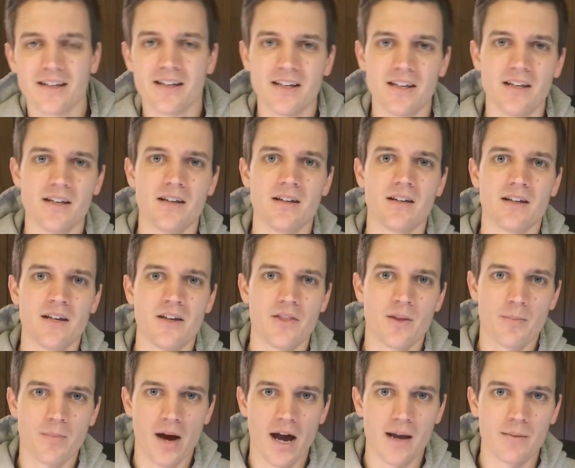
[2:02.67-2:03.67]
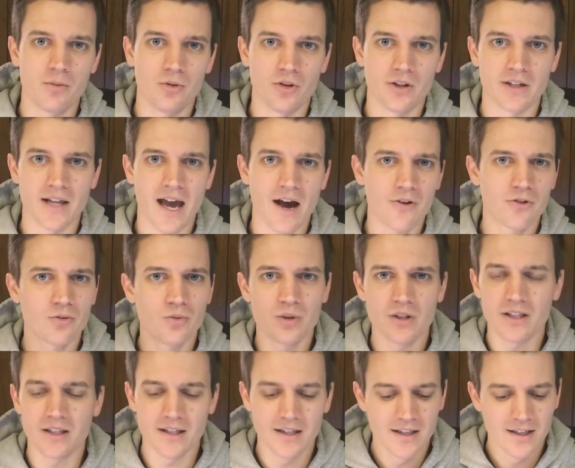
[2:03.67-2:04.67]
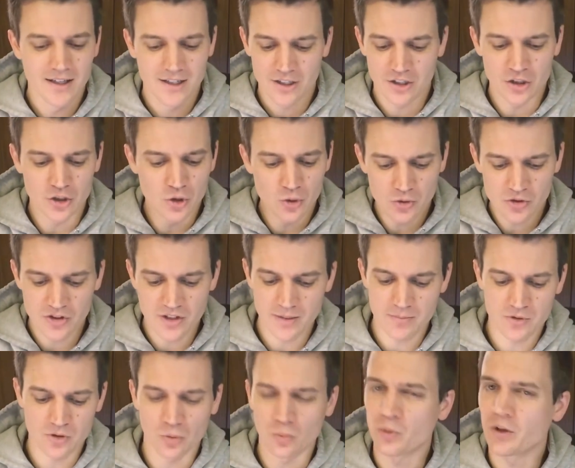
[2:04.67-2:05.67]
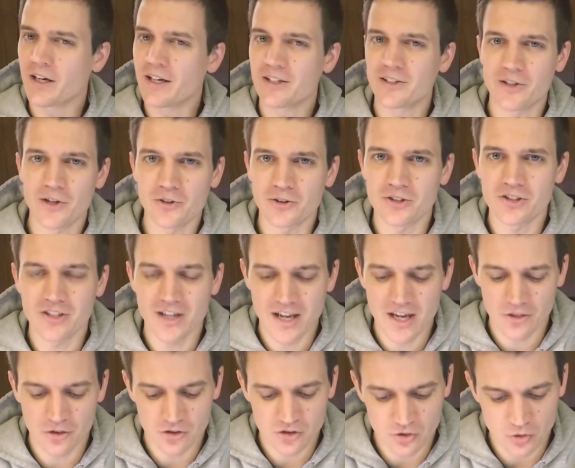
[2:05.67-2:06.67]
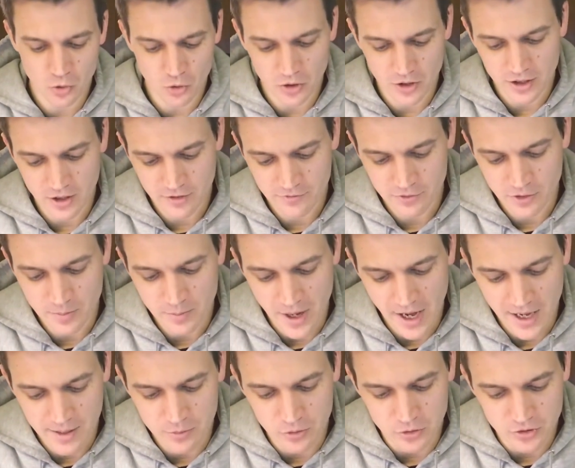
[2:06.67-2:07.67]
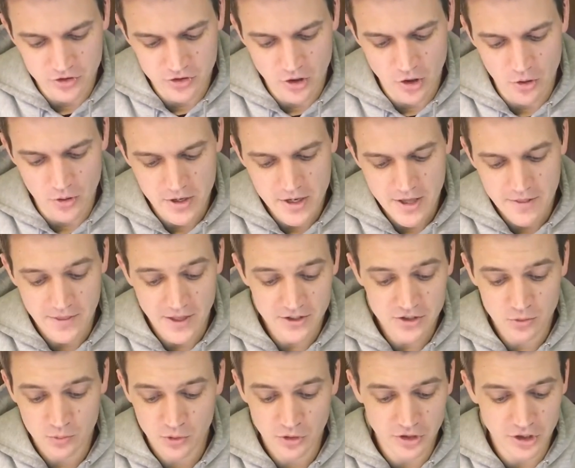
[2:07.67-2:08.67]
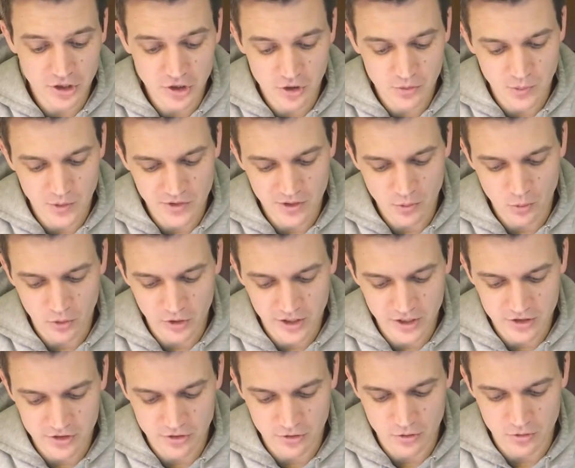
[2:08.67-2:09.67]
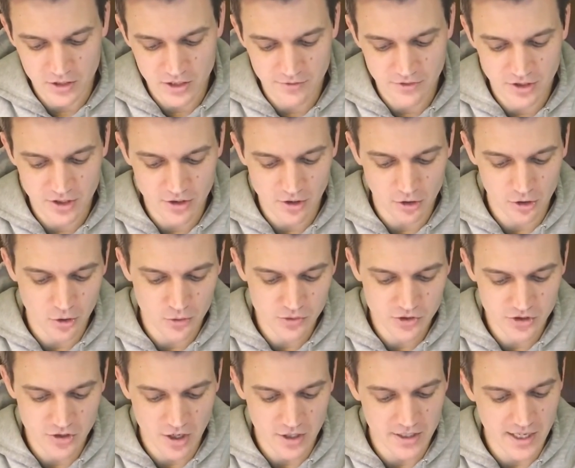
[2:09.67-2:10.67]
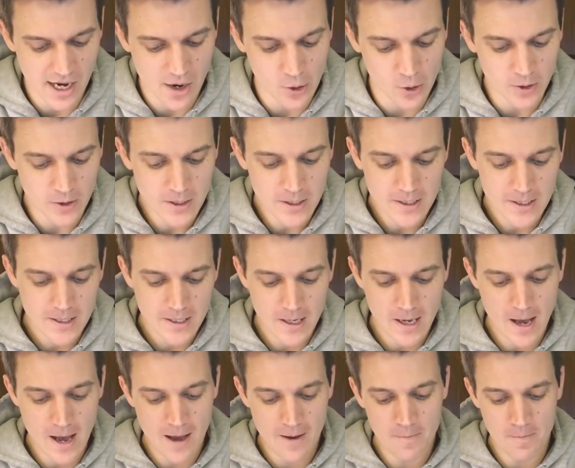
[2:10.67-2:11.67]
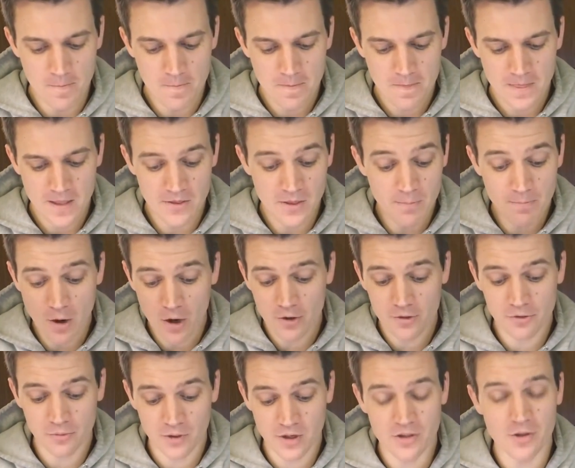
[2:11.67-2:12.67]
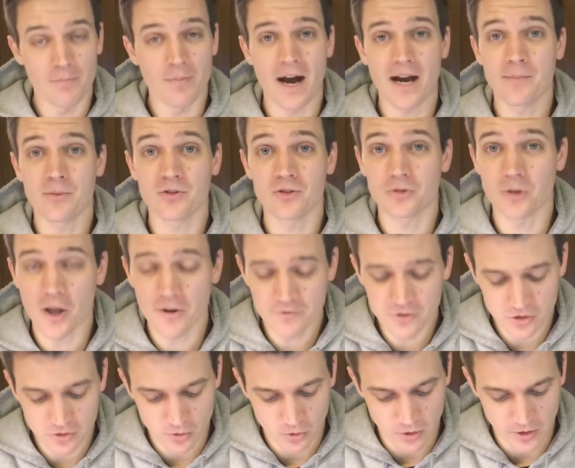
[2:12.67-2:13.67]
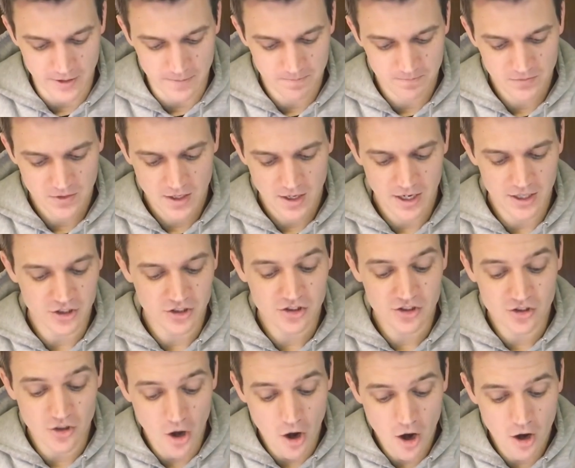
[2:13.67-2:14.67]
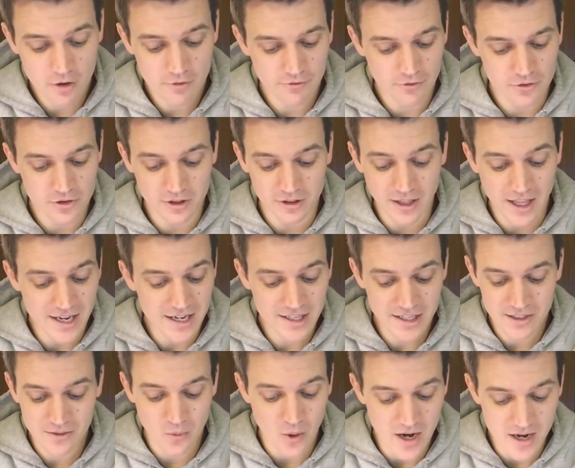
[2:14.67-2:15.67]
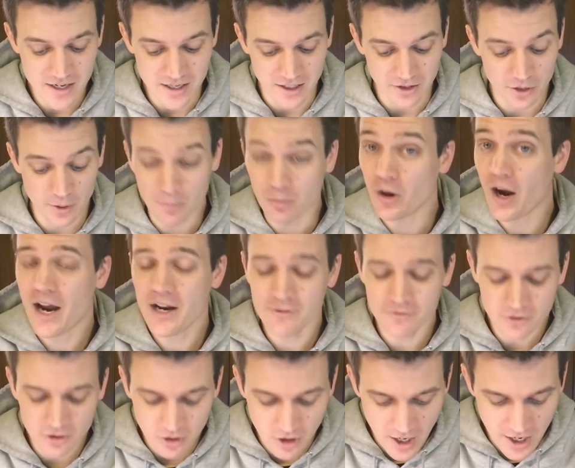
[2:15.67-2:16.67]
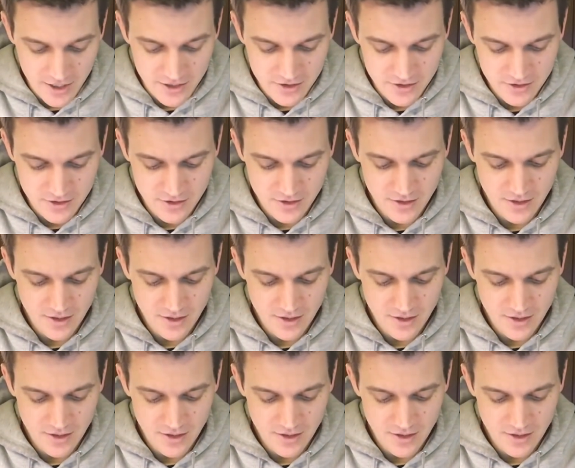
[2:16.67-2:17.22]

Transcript: in the Bible, and how do we use them to read and understand the story of the Bible? So that's a really good one that we'll get to even in our own study hour. And then part three, the Bible's love story, a song for the lady in waiting, the bride of Christ,